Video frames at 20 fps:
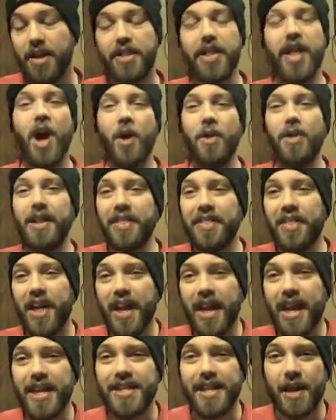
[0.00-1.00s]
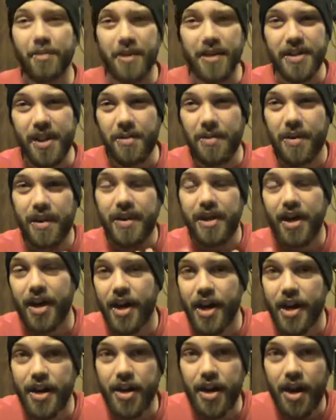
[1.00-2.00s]
The only thing is, I wish they would have
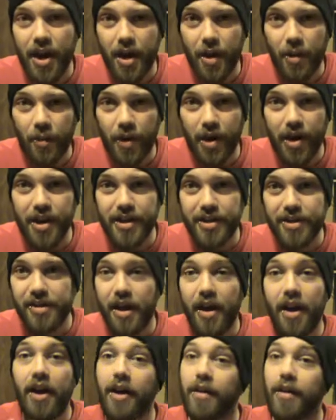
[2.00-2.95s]
done was